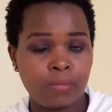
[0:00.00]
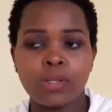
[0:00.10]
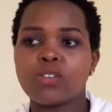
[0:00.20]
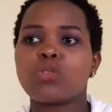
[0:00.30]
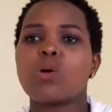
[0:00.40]

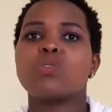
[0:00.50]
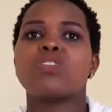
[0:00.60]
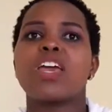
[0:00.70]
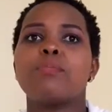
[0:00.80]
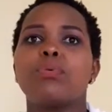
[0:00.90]
So I was
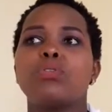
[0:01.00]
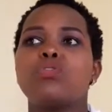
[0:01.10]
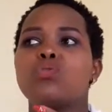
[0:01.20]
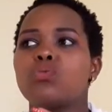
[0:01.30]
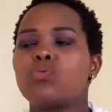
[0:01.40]
able
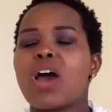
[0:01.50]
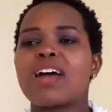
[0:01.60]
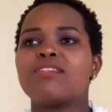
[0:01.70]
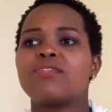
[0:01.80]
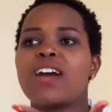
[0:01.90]
to
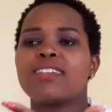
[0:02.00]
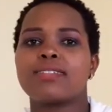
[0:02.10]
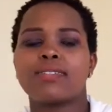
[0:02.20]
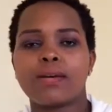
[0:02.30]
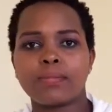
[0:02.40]
advise
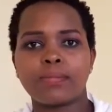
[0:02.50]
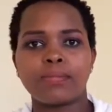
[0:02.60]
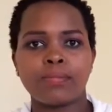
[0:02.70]
them.